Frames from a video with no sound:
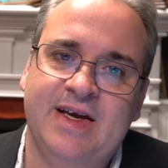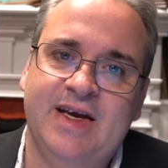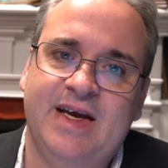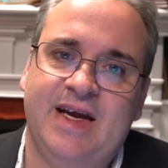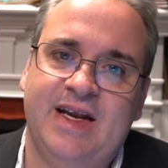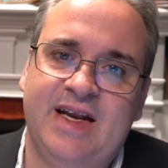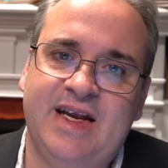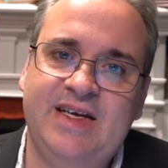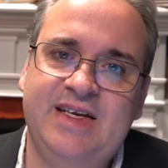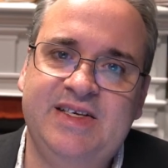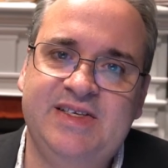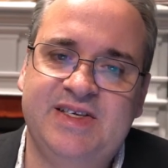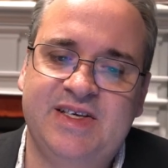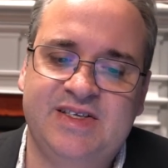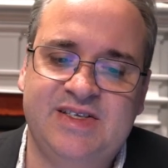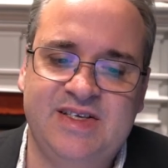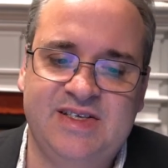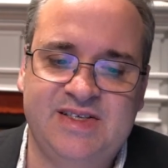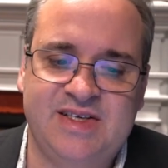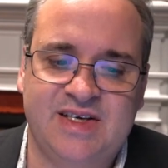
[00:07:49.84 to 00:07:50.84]
In
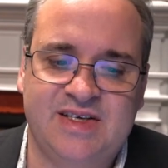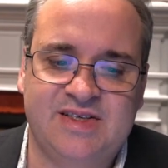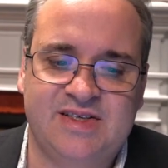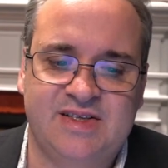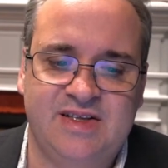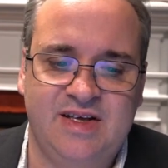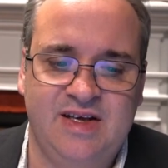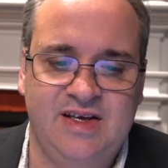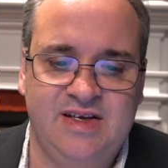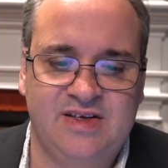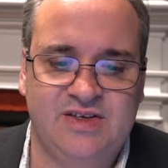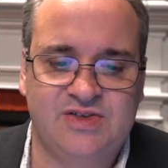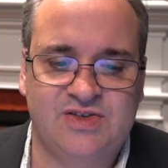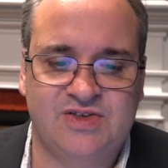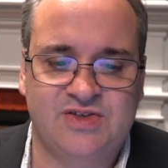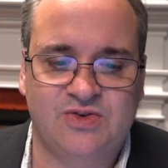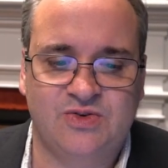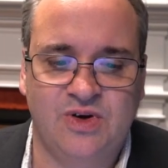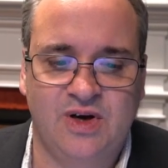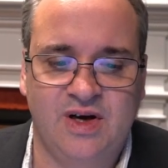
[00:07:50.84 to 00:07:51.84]
1966, the
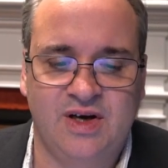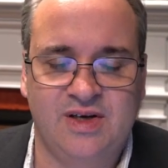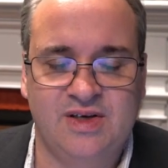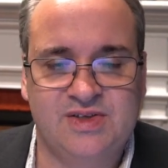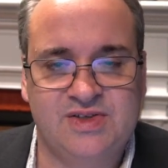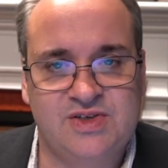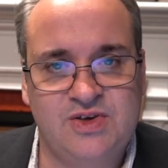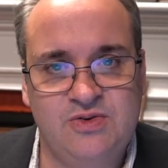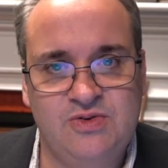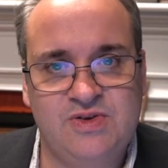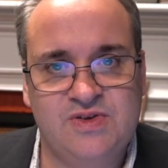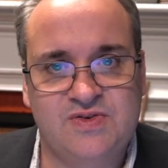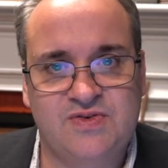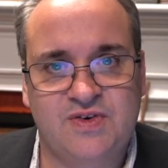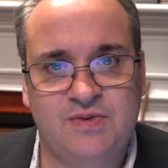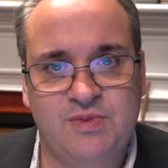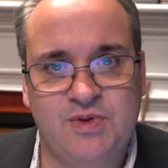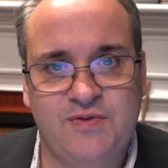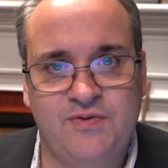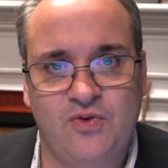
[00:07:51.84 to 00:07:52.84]
uh, students
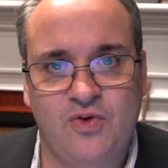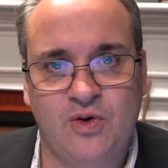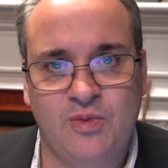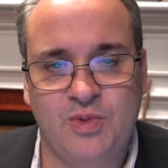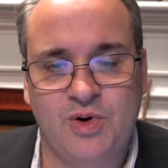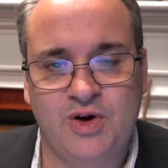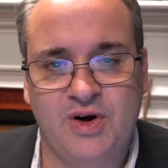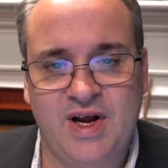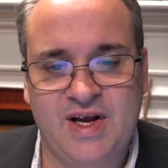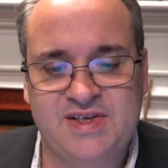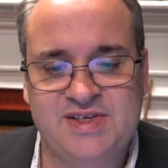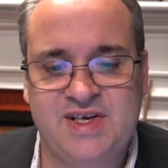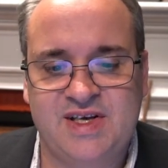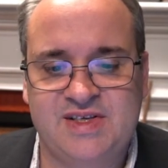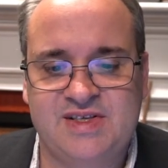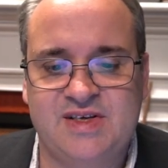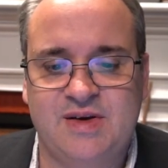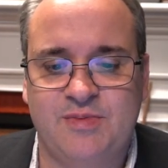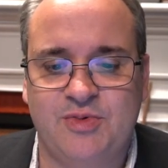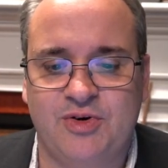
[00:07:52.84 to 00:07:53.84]
from the former
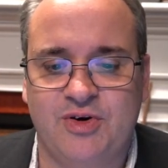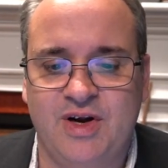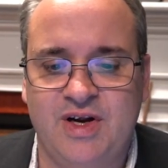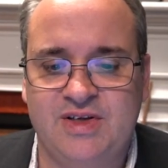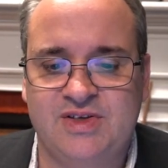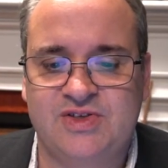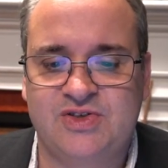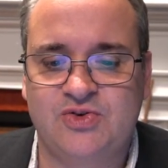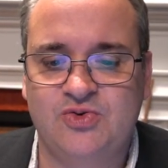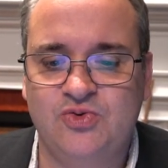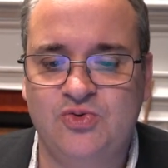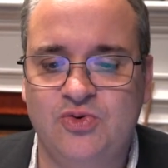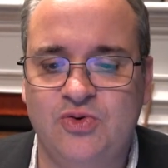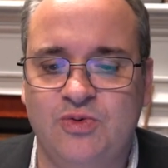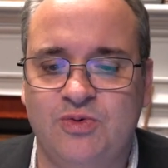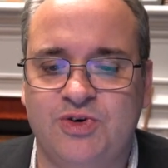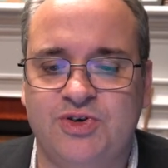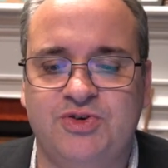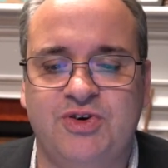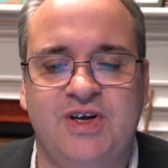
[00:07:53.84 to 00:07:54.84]
SS Number 8 school
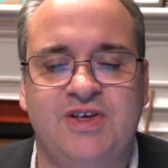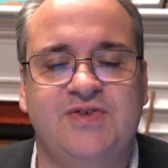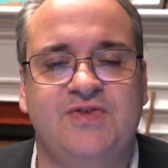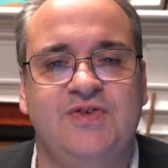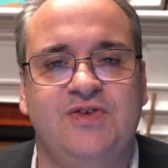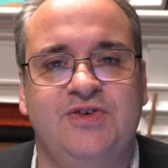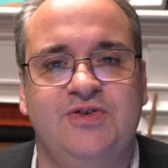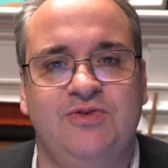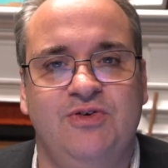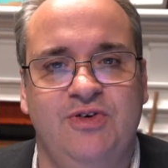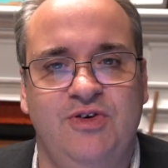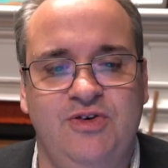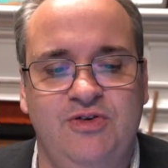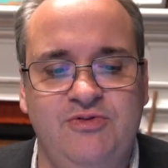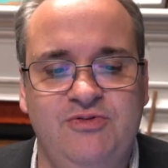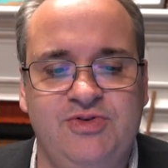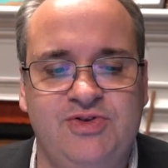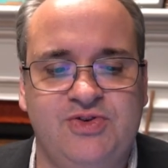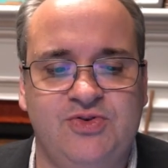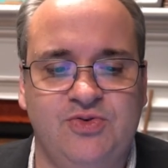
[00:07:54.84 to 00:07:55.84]
were transferred to a
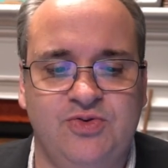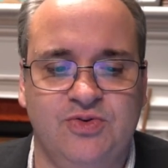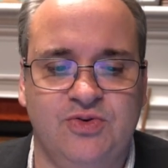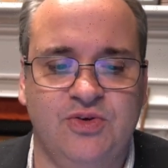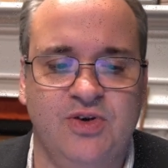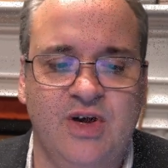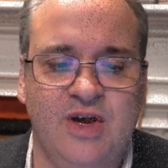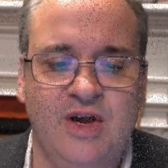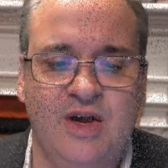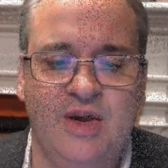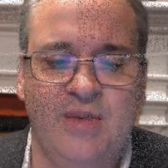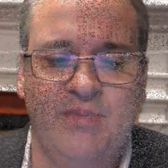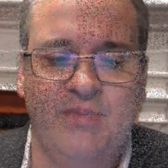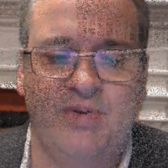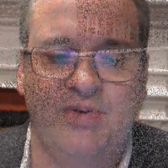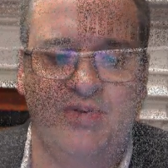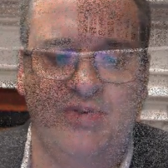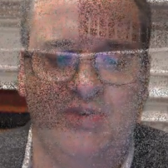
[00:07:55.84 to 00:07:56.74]
new school built